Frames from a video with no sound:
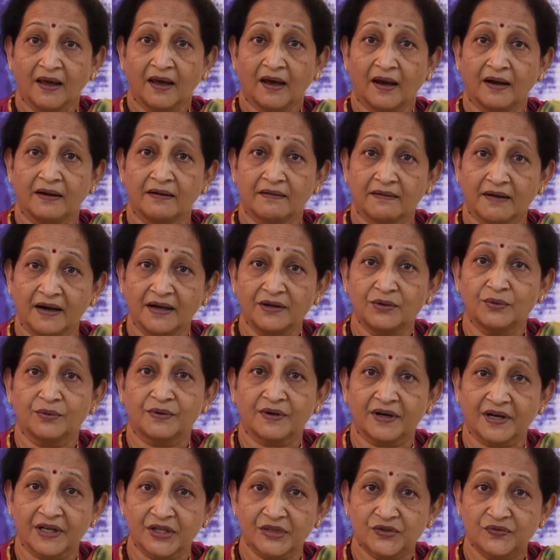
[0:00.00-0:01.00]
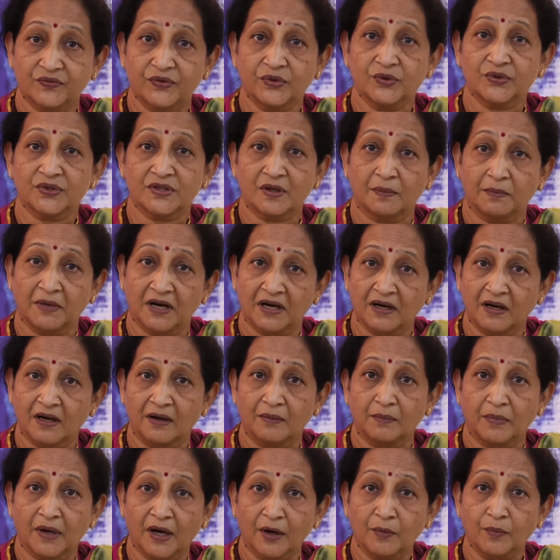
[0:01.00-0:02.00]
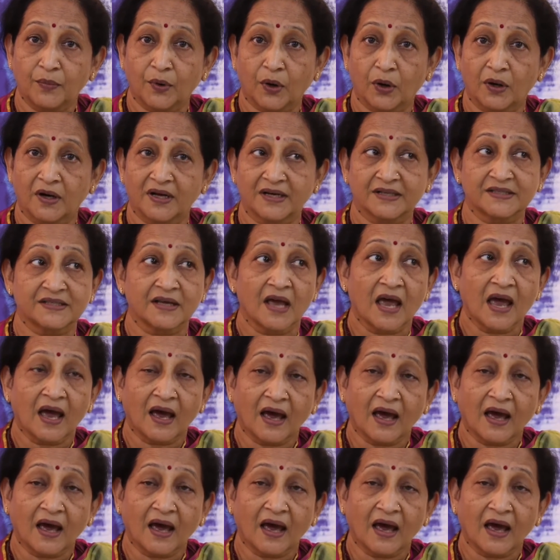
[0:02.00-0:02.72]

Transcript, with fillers: and try to transfuse the blood and blood products